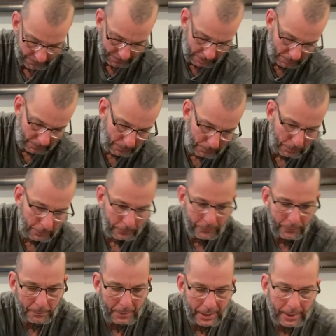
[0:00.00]
on the road for
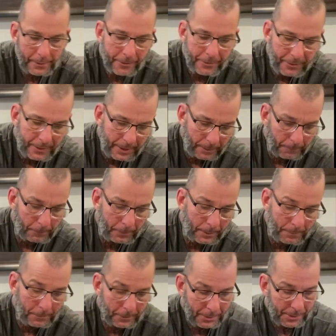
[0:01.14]
me. I think what I'm
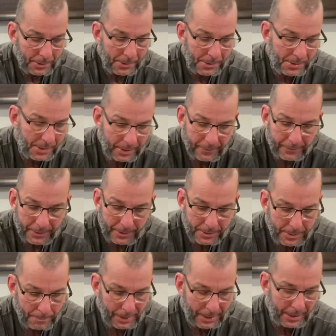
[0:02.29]
going to do is gift it to
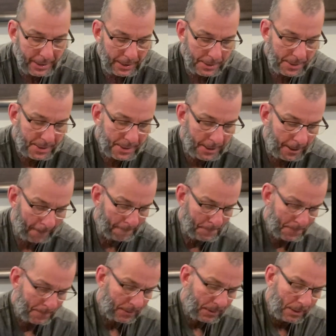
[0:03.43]
my niece
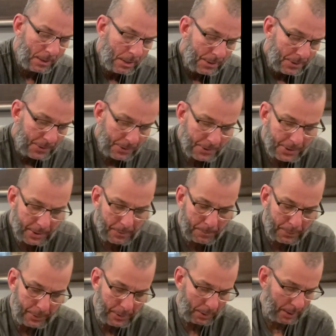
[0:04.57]
so she can
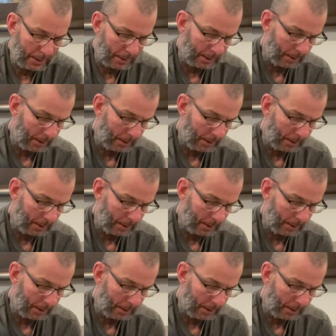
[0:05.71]
put like